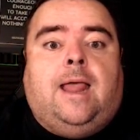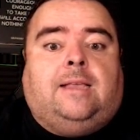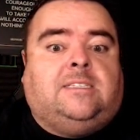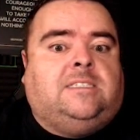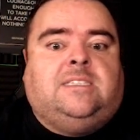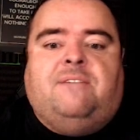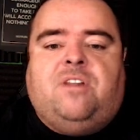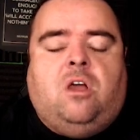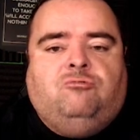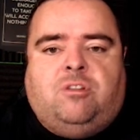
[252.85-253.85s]

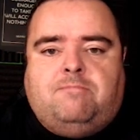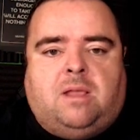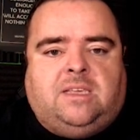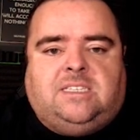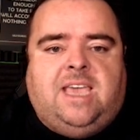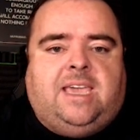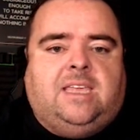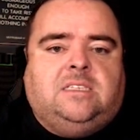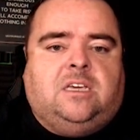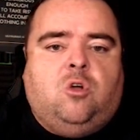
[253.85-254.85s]
700
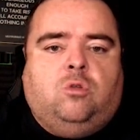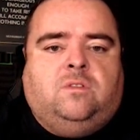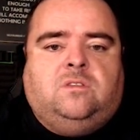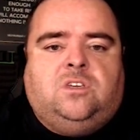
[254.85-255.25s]
milliseconds according